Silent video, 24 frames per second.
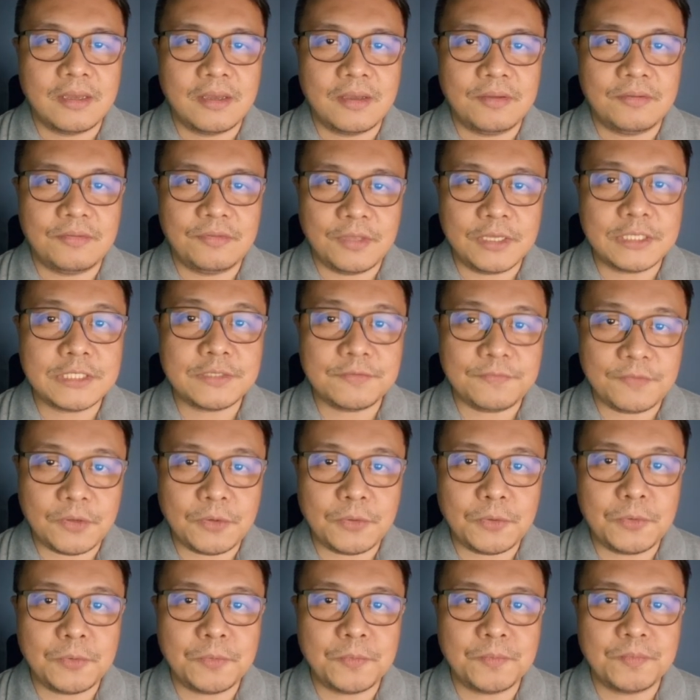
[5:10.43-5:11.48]
This
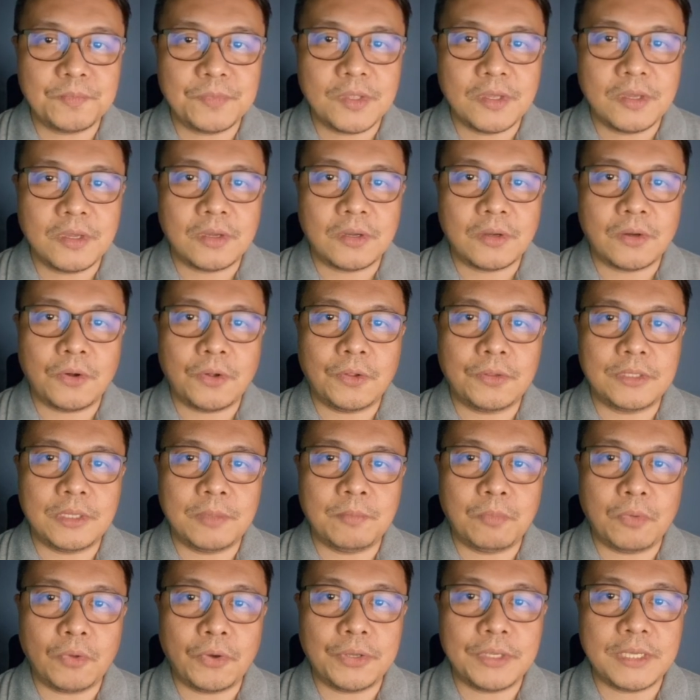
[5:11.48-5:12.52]
view, called
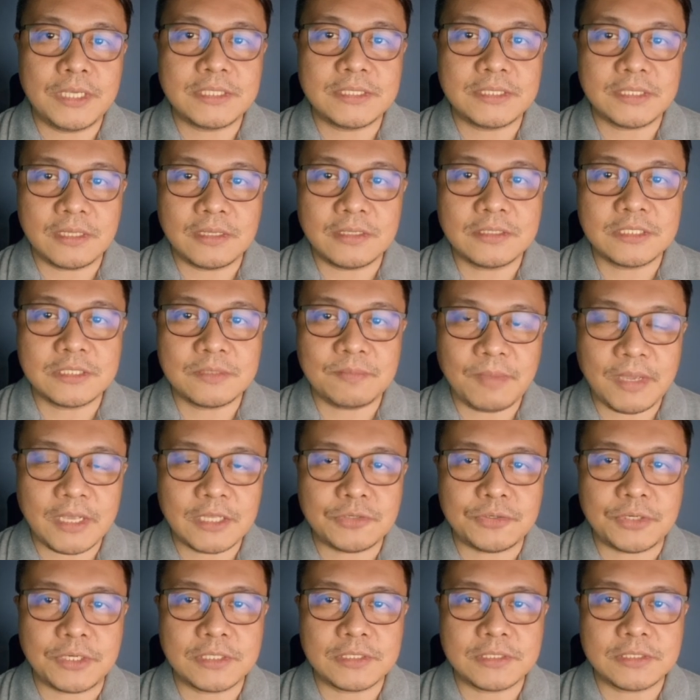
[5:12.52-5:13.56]
Employee Skills
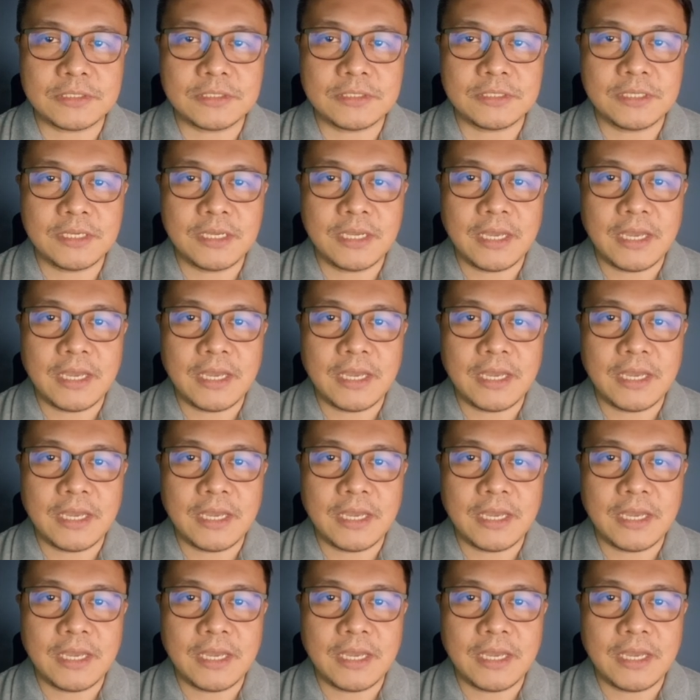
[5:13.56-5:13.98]
Matrix,